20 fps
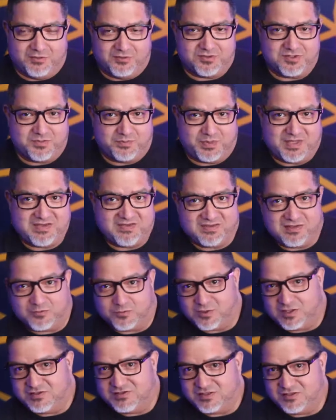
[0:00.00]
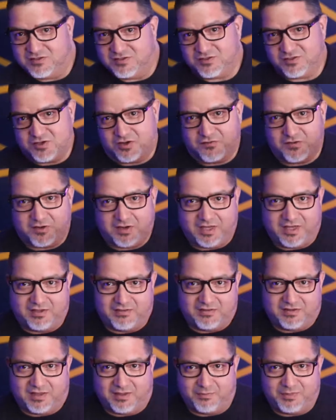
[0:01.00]
There's a piece that runs on the server
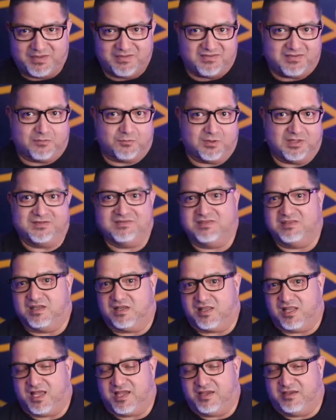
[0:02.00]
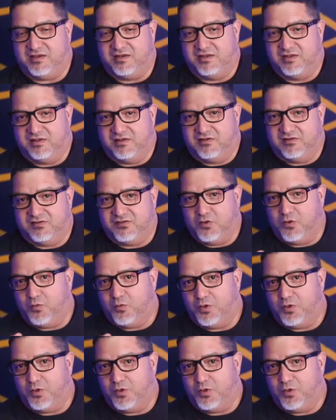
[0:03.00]
and a piece that runs on the client. So